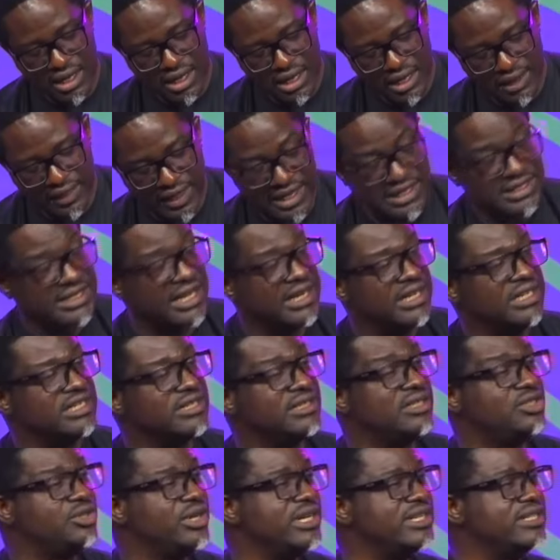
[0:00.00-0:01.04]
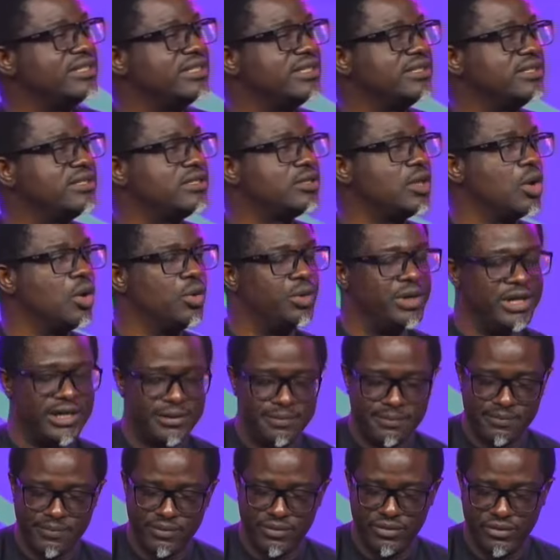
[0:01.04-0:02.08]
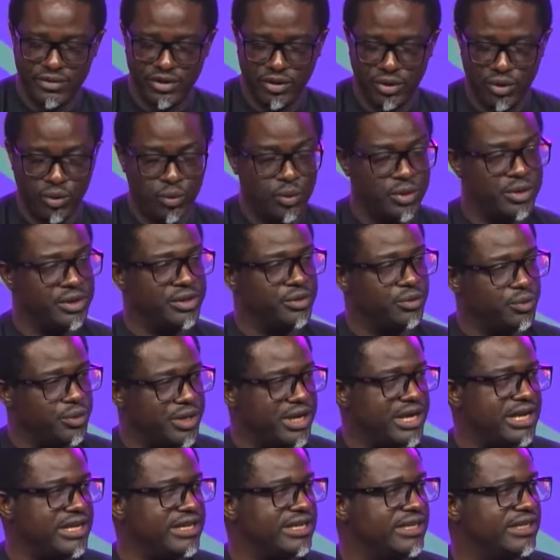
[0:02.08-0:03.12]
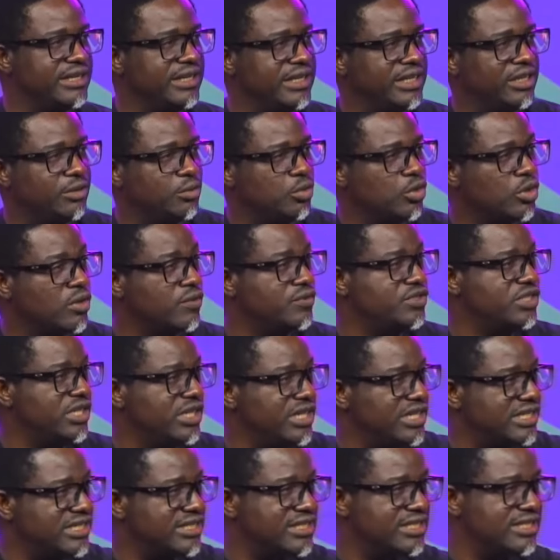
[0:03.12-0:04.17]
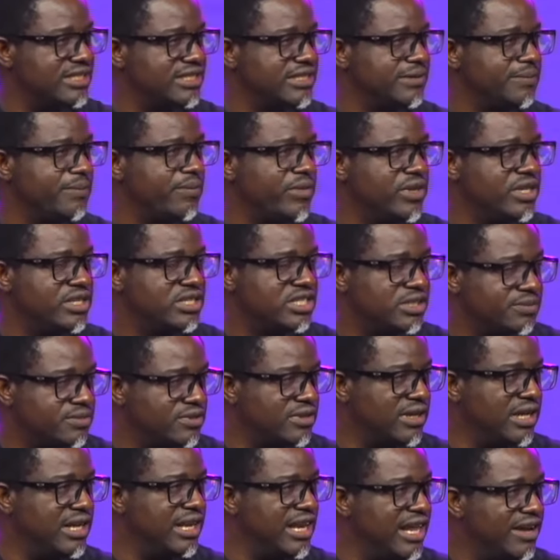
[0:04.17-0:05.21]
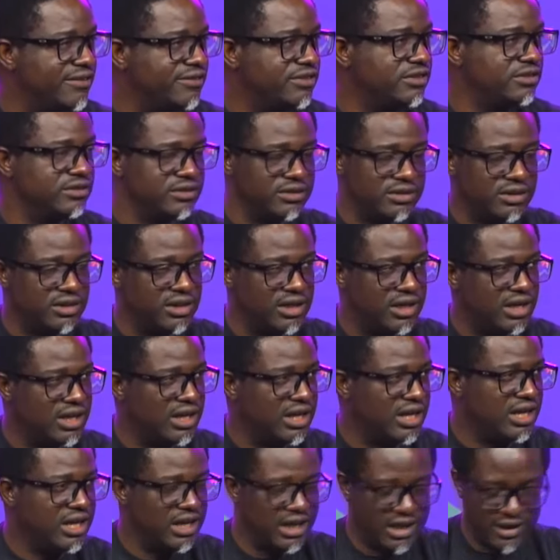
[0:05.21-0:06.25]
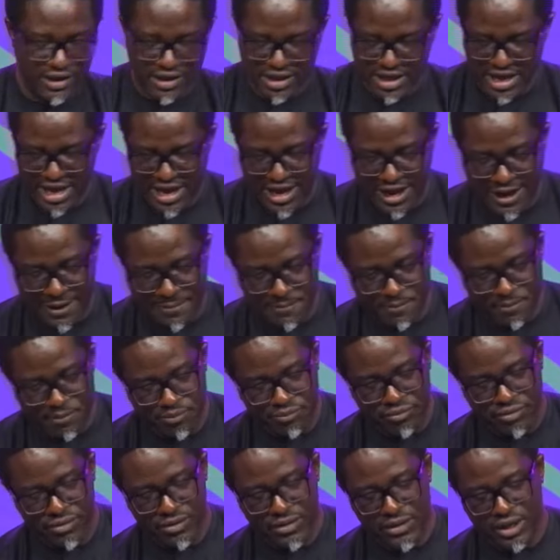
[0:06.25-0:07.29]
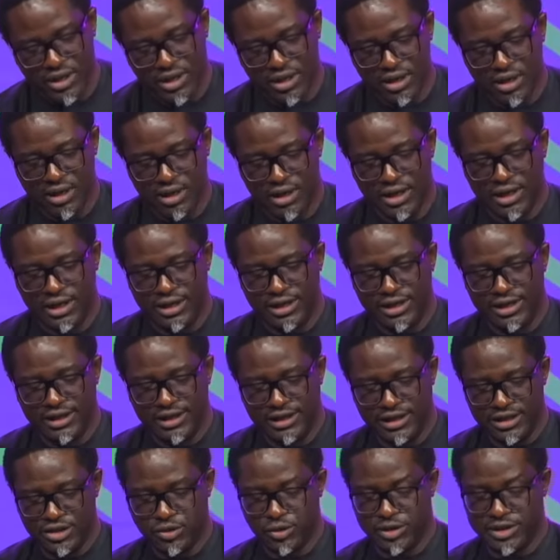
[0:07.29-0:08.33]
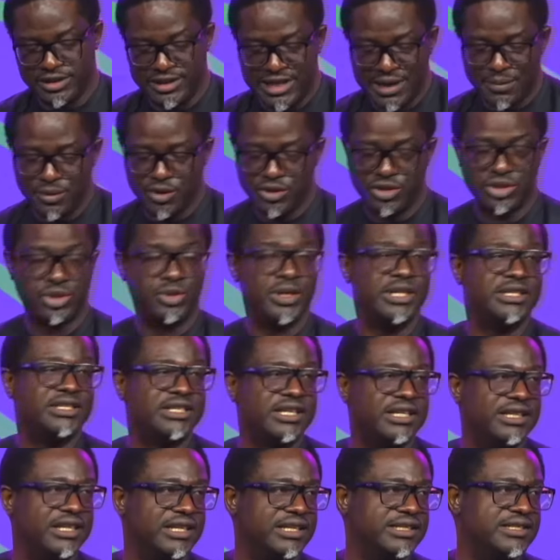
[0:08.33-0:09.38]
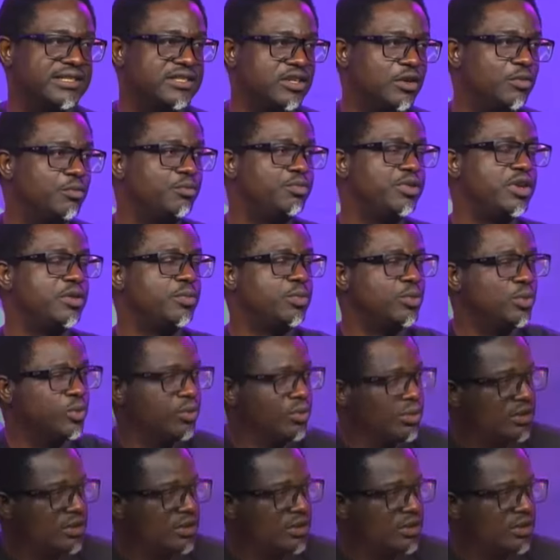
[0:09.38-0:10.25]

There is an interesting story you will read in the book of Genesis, chapter 11, and there it was demonstrated that some people